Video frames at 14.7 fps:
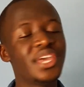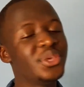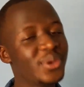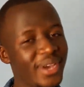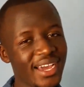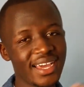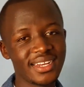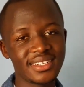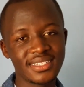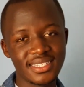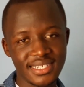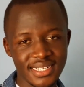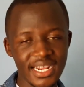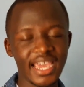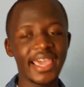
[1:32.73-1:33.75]
You can
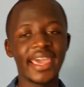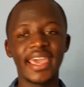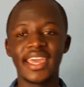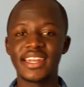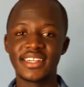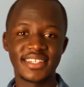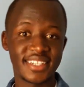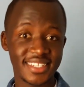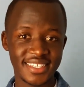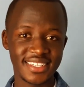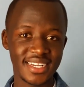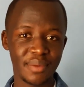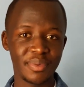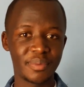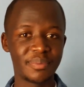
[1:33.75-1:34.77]
try and dress
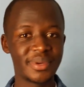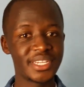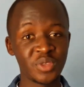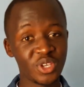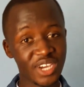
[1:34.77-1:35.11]
it up a bit.